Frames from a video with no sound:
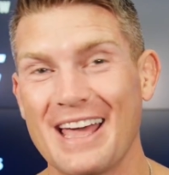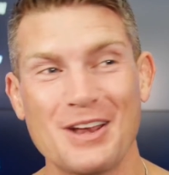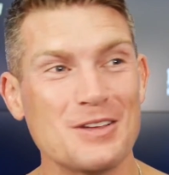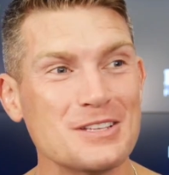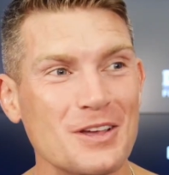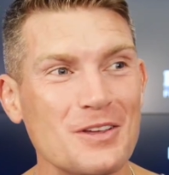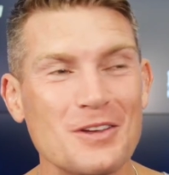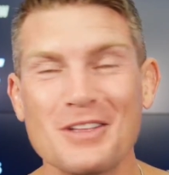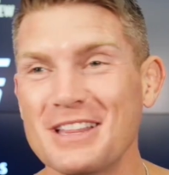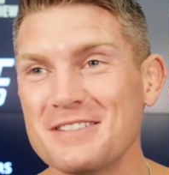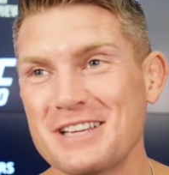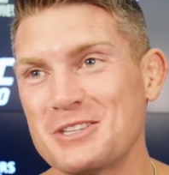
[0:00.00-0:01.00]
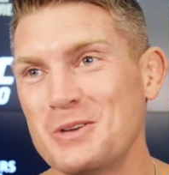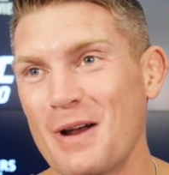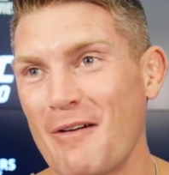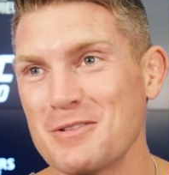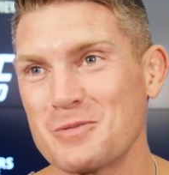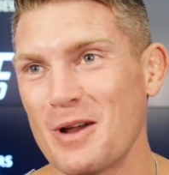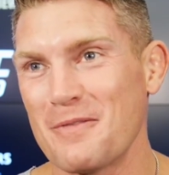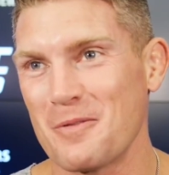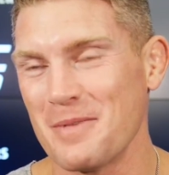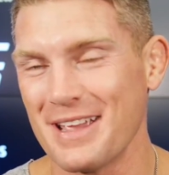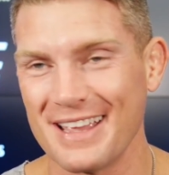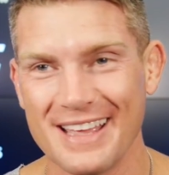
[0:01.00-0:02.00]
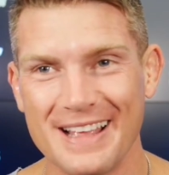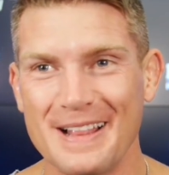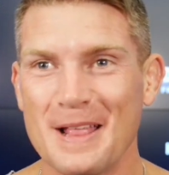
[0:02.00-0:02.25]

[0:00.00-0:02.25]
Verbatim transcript: I and mean, he, he only lives like 2 hours away from me.